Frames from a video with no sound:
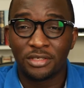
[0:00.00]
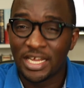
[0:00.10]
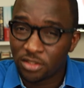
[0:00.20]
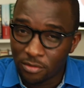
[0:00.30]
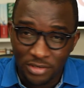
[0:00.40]

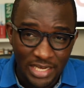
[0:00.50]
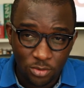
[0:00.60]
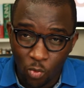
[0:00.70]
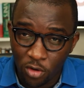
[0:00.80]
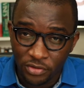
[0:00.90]

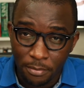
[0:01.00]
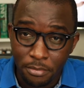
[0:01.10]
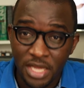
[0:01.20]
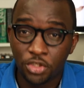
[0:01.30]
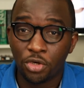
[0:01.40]
that's one of the
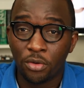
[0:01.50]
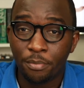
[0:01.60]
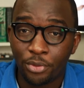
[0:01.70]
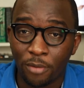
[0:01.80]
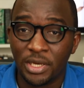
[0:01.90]
major
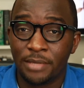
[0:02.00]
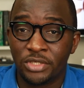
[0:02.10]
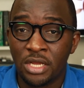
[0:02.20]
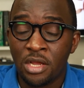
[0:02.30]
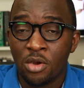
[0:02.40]

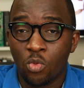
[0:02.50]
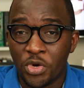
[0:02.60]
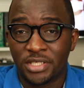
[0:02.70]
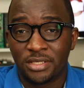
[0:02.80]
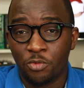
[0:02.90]
problems
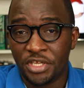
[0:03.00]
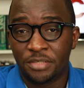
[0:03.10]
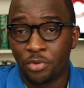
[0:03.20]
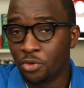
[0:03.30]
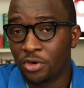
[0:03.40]

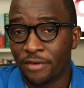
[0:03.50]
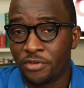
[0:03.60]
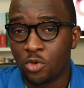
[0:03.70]
with pornography.